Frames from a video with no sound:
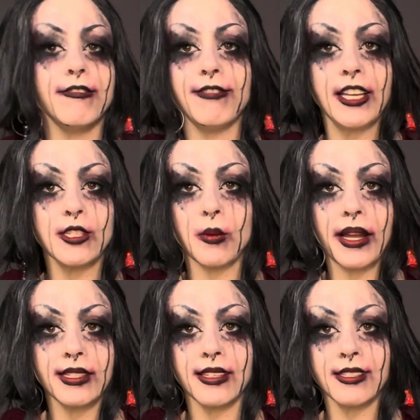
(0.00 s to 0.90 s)
fake
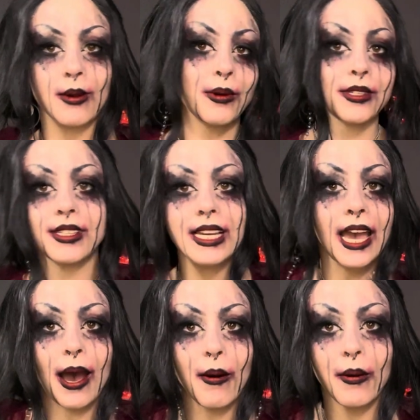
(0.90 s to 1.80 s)
sweat. So we'll see
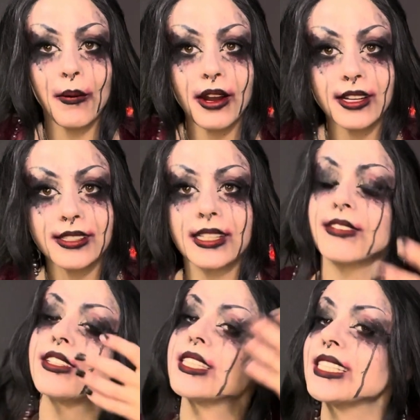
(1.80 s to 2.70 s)
how it works and
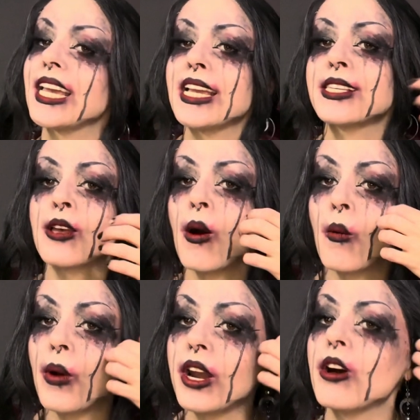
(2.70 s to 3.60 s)
if it stays all
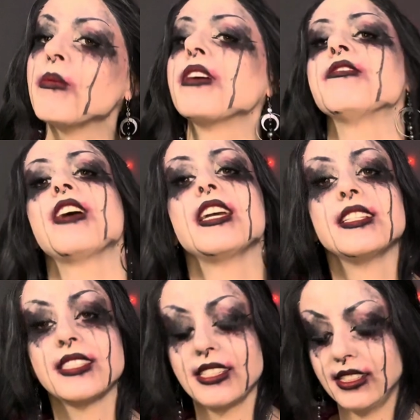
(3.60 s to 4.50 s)
wet on my
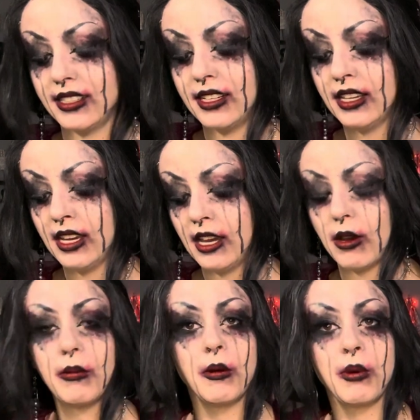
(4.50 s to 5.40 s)
face. And
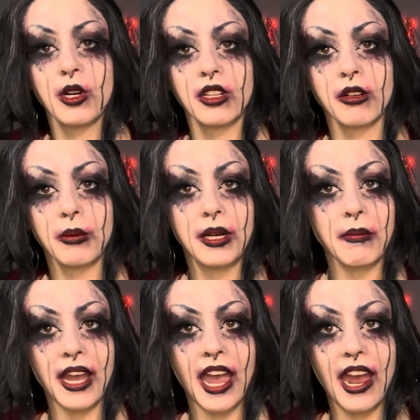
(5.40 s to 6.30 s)
I'm gonna put a little bit in
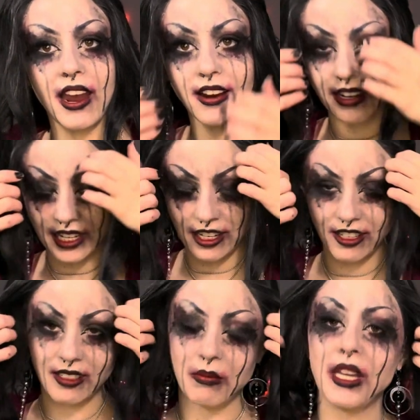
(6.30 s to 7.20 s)
my hair
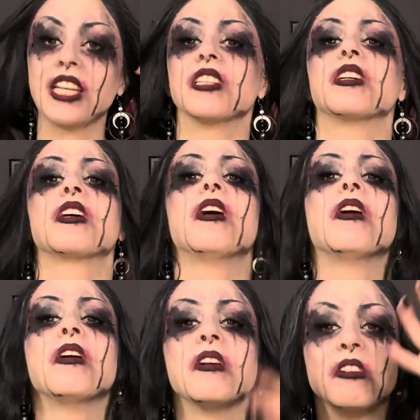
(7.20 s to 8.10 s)
here and make it look
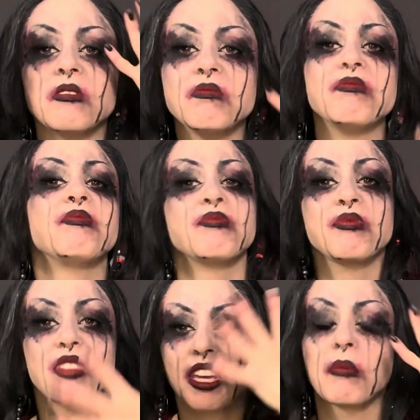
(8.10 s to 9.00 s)
all
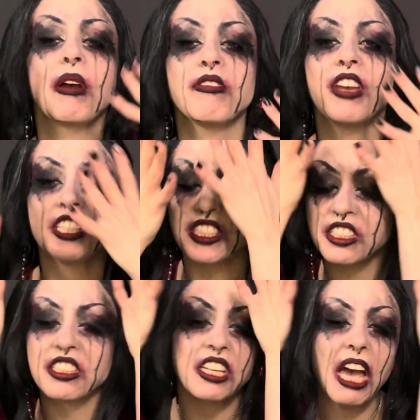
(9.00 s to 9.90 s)
like my face is
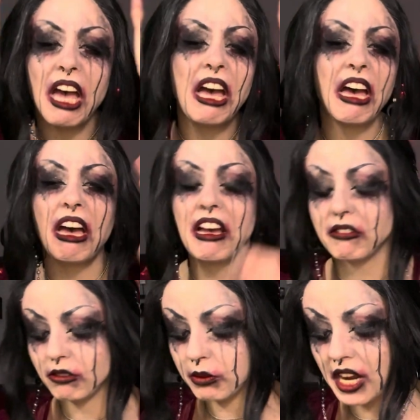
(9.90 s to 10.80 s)
just
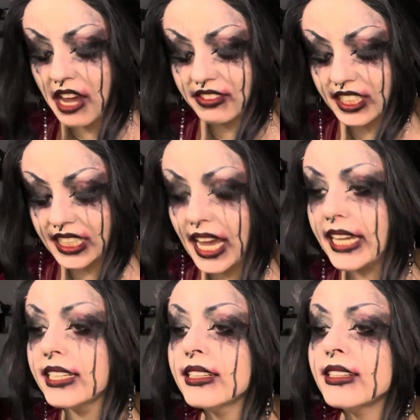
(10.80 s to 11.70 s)
I've been having a day.